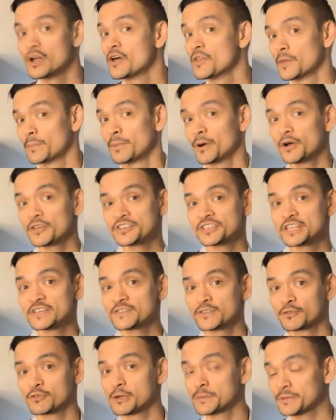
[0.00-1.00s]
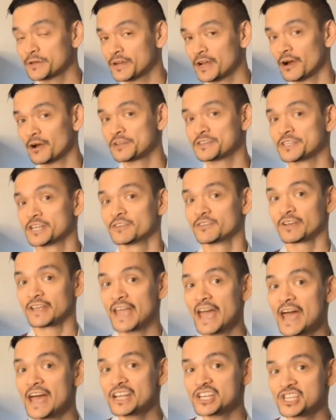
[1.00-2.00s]
the positives of cryptocurrency over
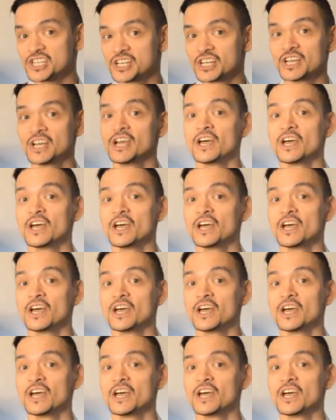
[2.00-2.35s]
cash,